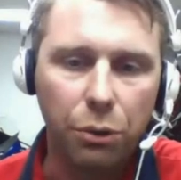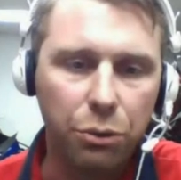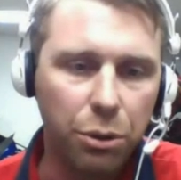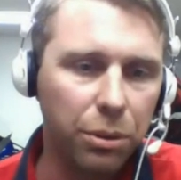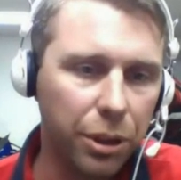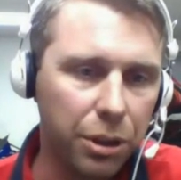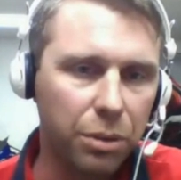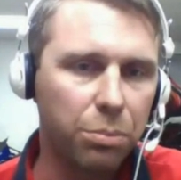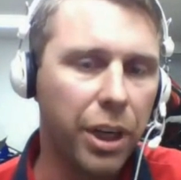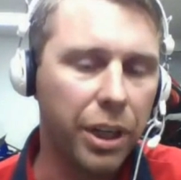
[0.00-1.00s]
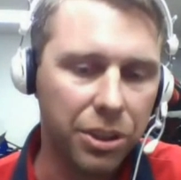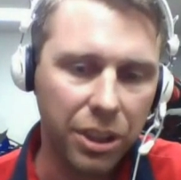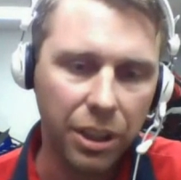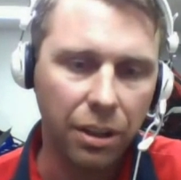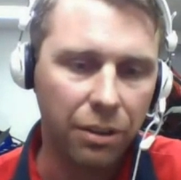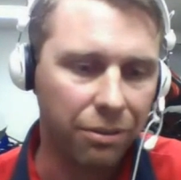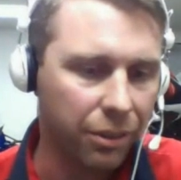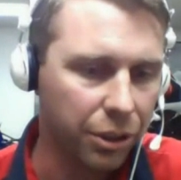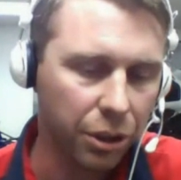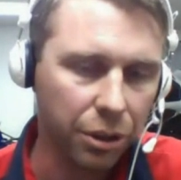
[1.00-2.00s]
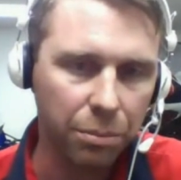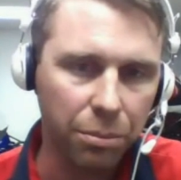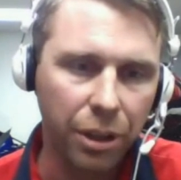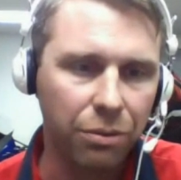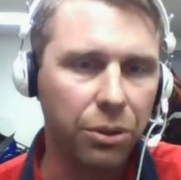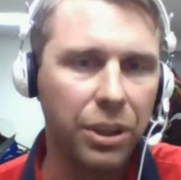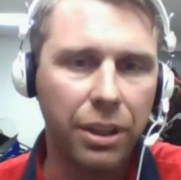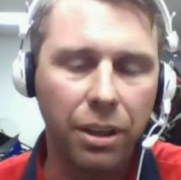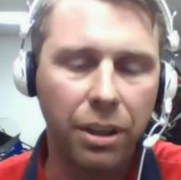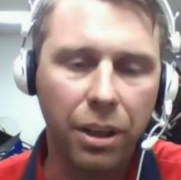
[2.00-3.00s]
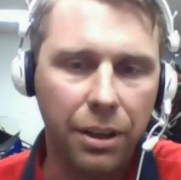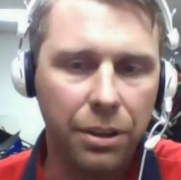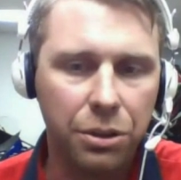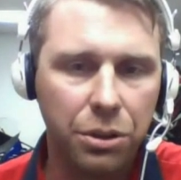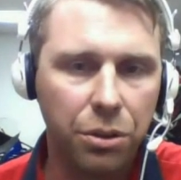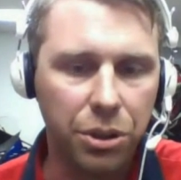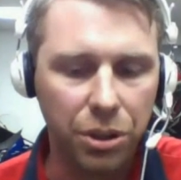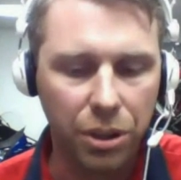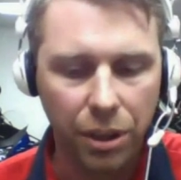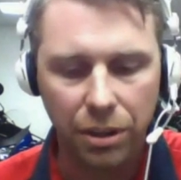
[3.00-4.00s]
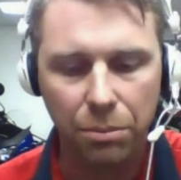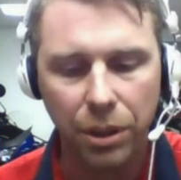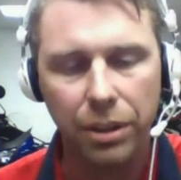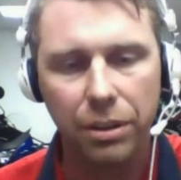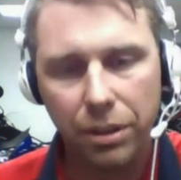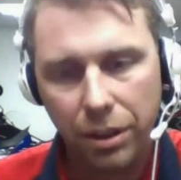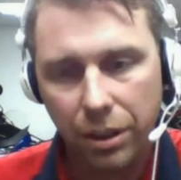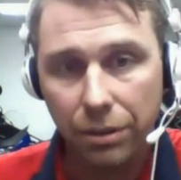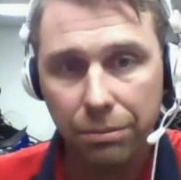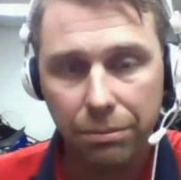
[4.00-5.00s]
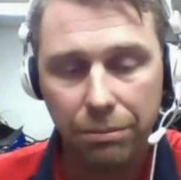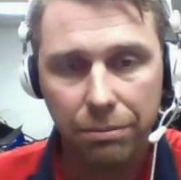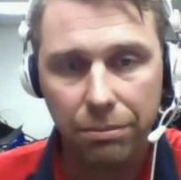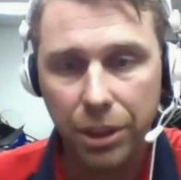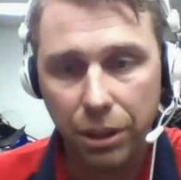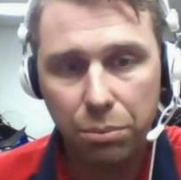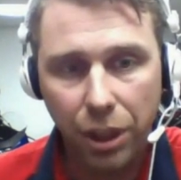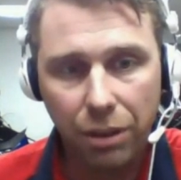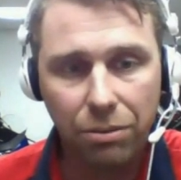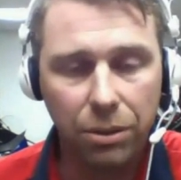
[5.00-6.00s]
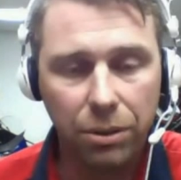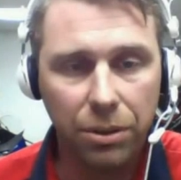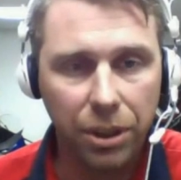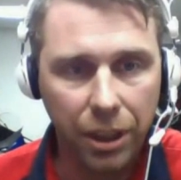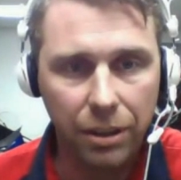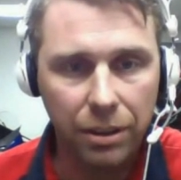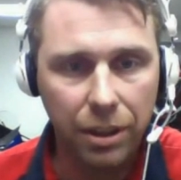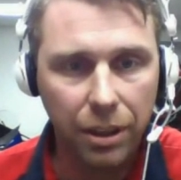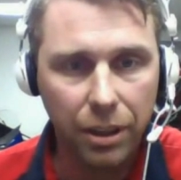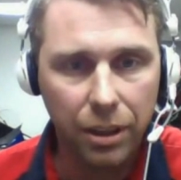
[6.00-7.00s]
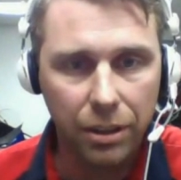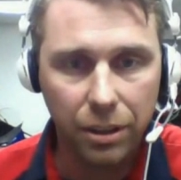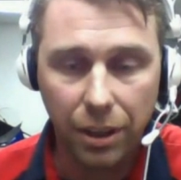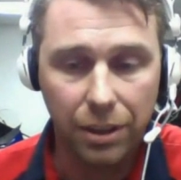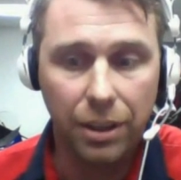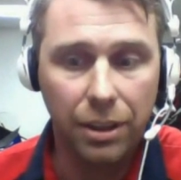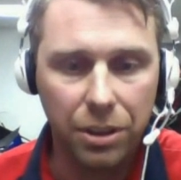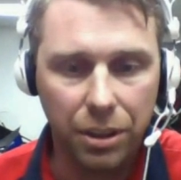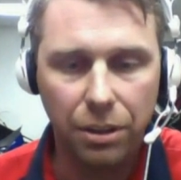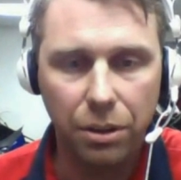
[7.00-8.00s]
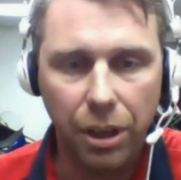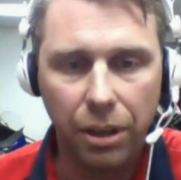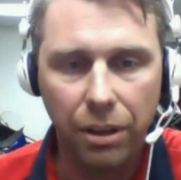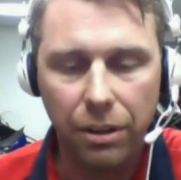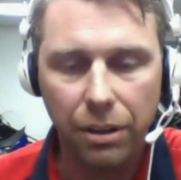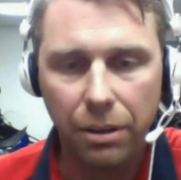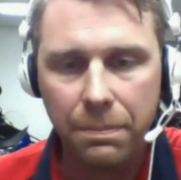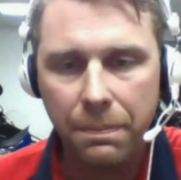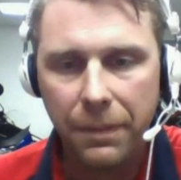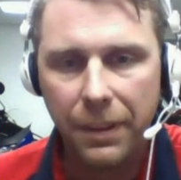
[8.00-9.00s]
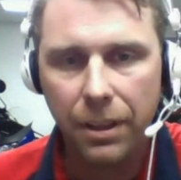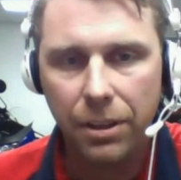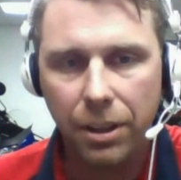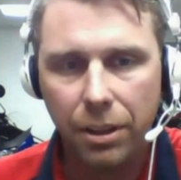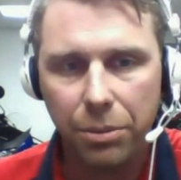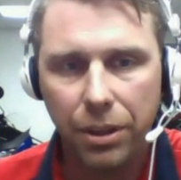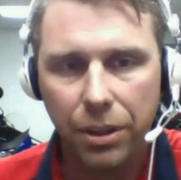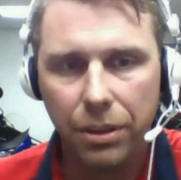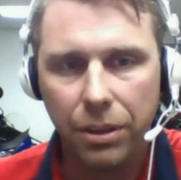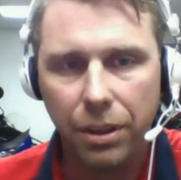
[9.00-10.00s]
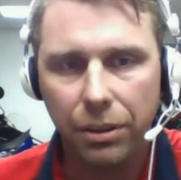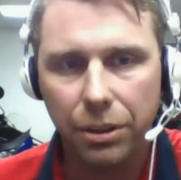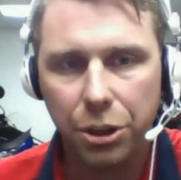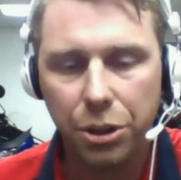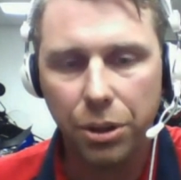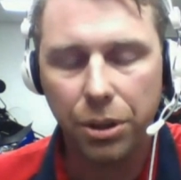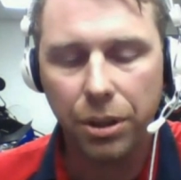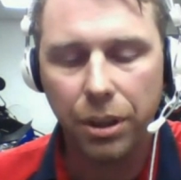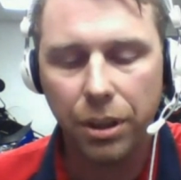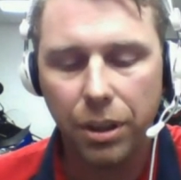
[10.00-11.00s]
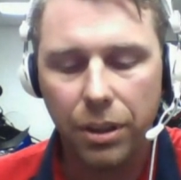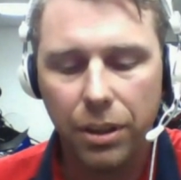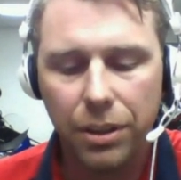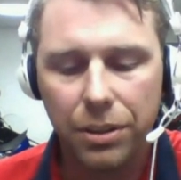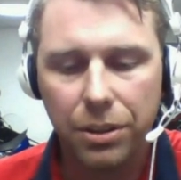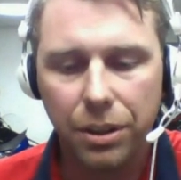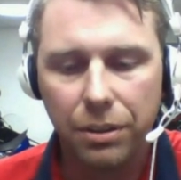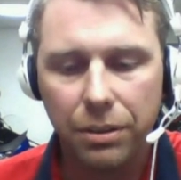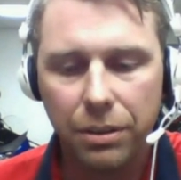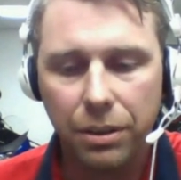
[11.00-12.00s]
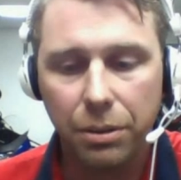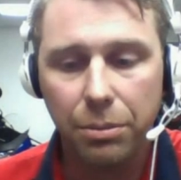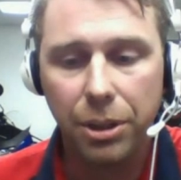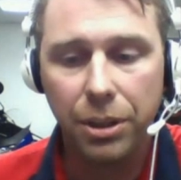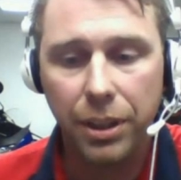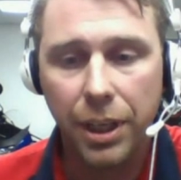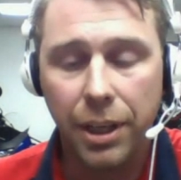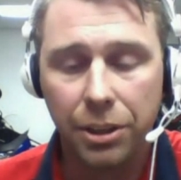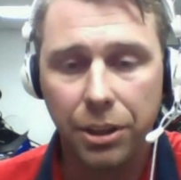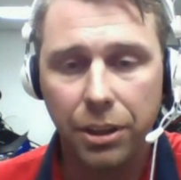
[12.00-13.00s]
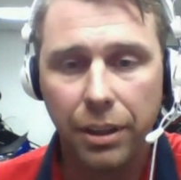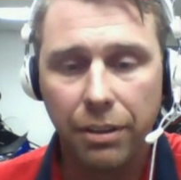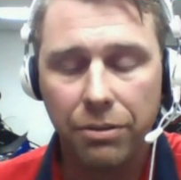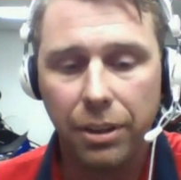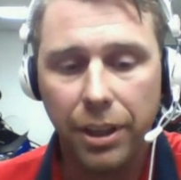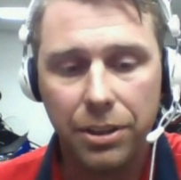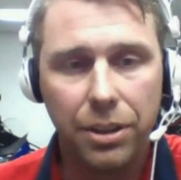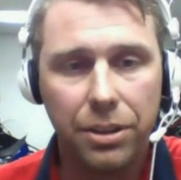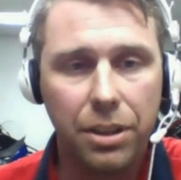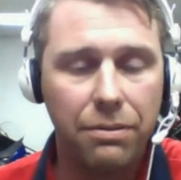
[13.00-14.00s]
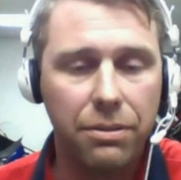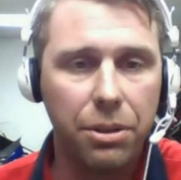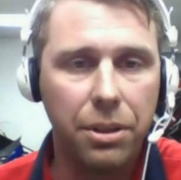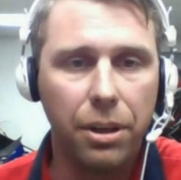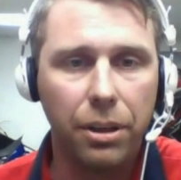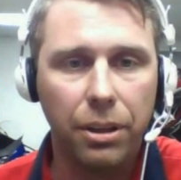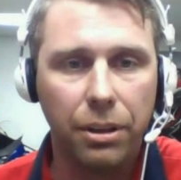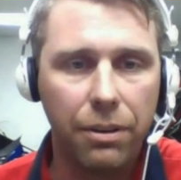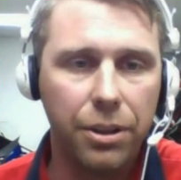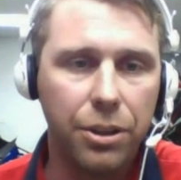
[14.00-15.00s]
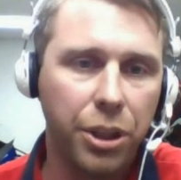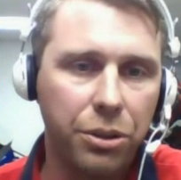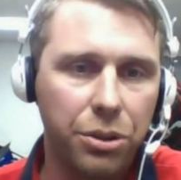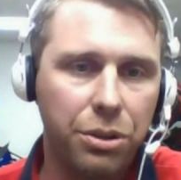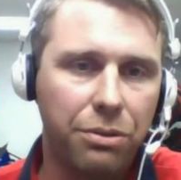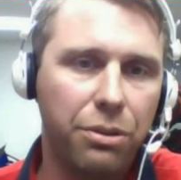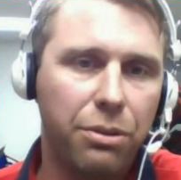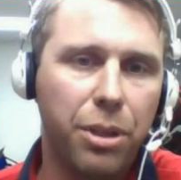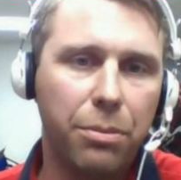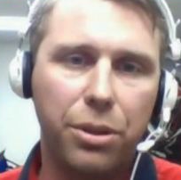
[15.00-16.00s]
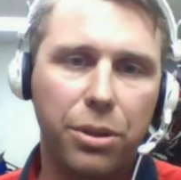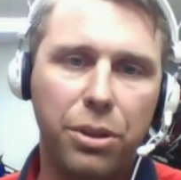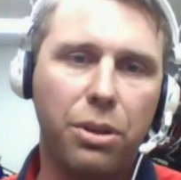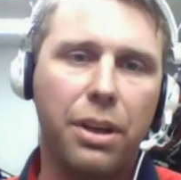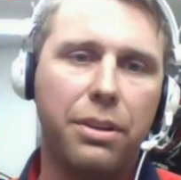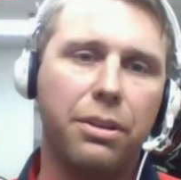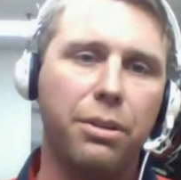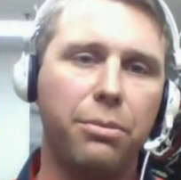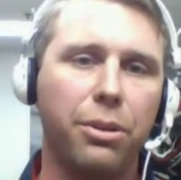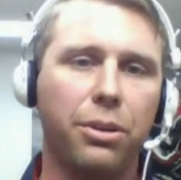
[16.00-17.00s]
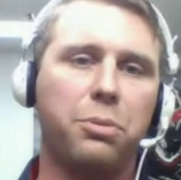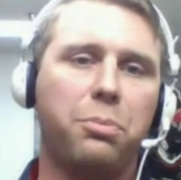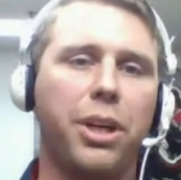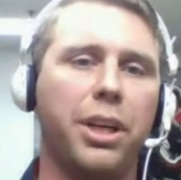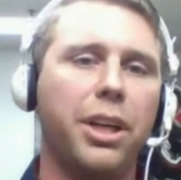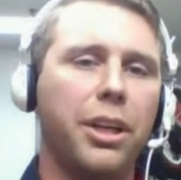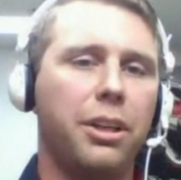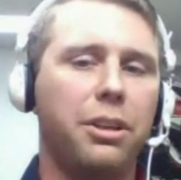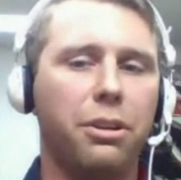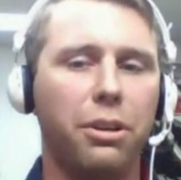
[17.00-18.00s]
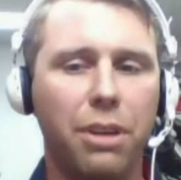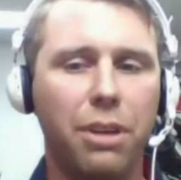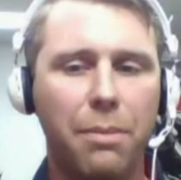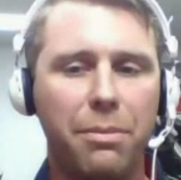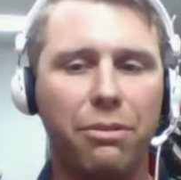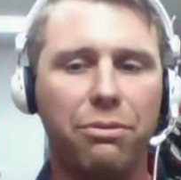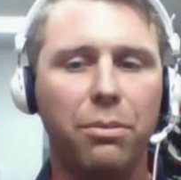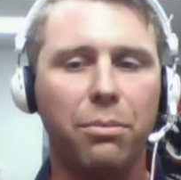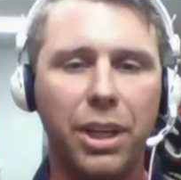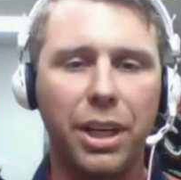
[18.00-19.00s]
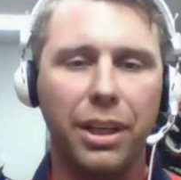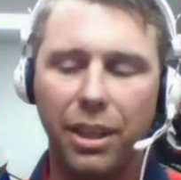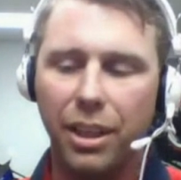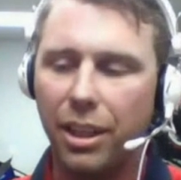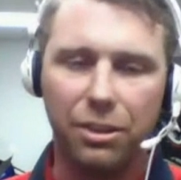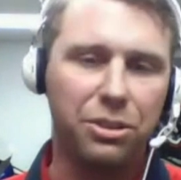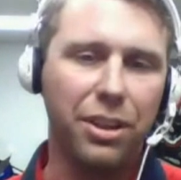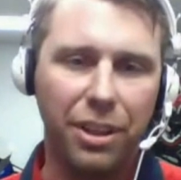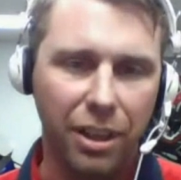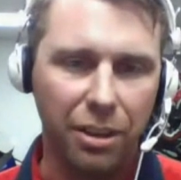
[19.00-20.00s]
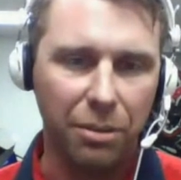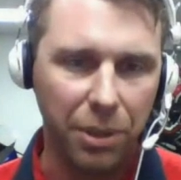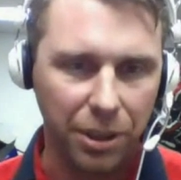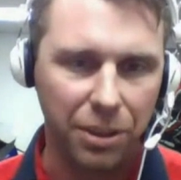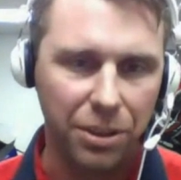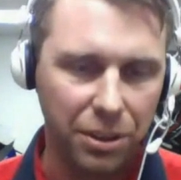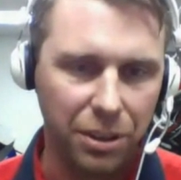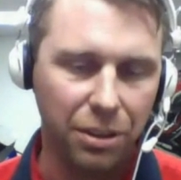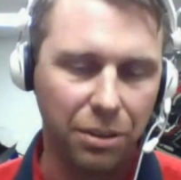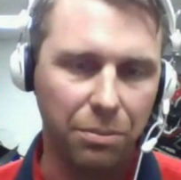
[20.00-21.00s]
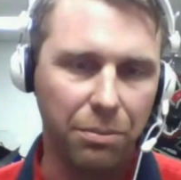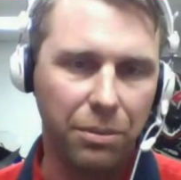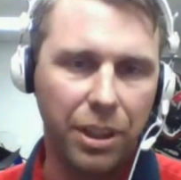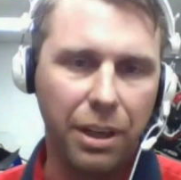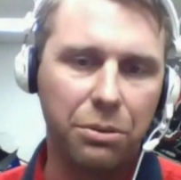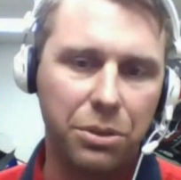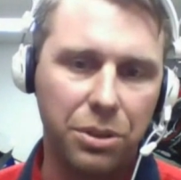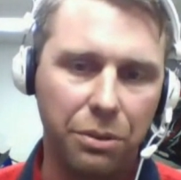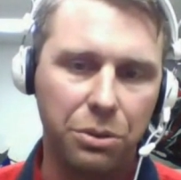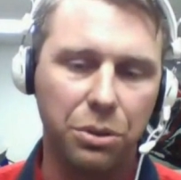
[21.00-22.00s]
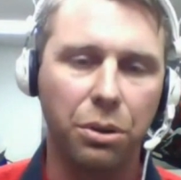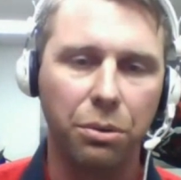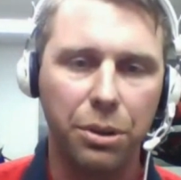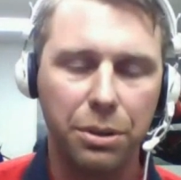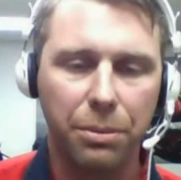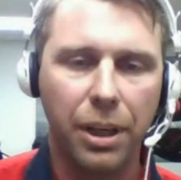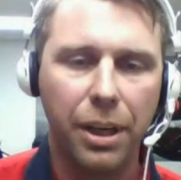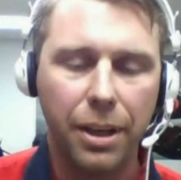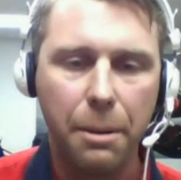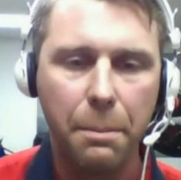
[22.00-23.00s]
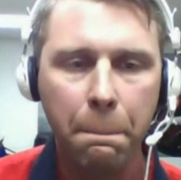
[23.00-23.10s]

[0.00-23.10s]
if you bleed your brakes, flush all your brake fluid, get it all out of there, so it's nothing but good brake fluid and nothing else in there, no air in there. That'll ensure that it'll be good. That actually led to the safety recall on all the Gixxers. If you remember, you go out there in the middle of the spring and you go to grab that front brake and there's nothing there because and that was the whole reason behind that.